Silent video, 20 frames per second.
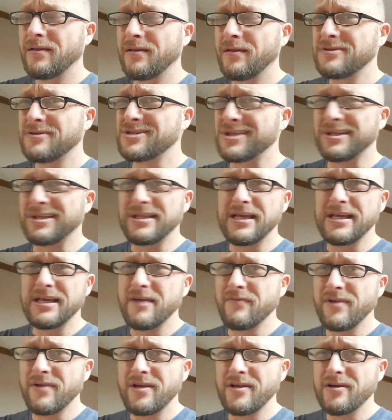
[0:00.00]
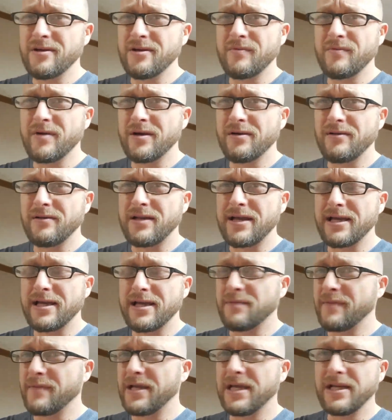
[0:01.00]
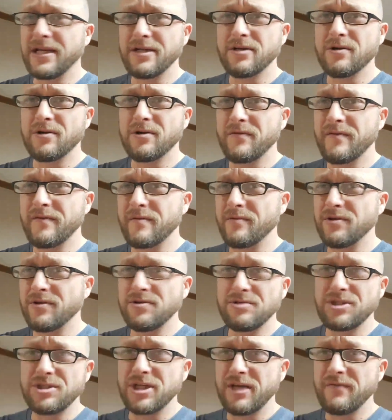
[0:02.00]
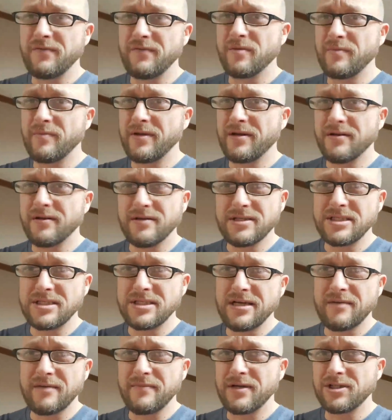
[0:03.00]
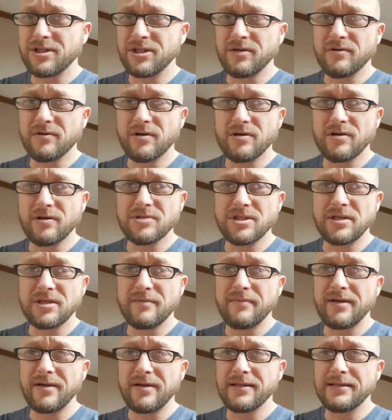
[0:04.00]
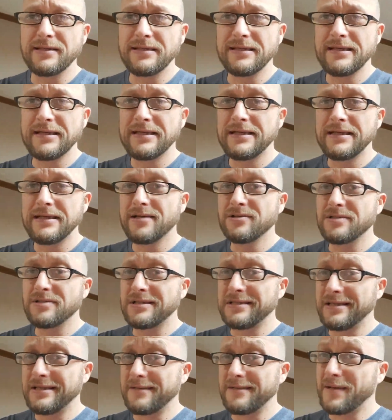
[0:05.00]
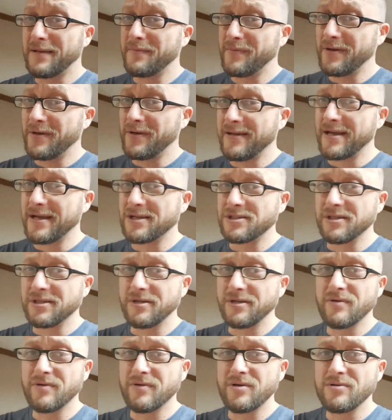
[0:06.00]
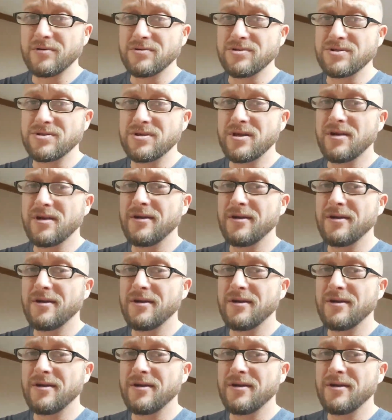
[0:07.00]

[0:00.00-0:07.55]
there's a thing every year where, like, at the beginning of November, you shave your beard and see how much it grows in a month. Here's the thing, my beard actually grows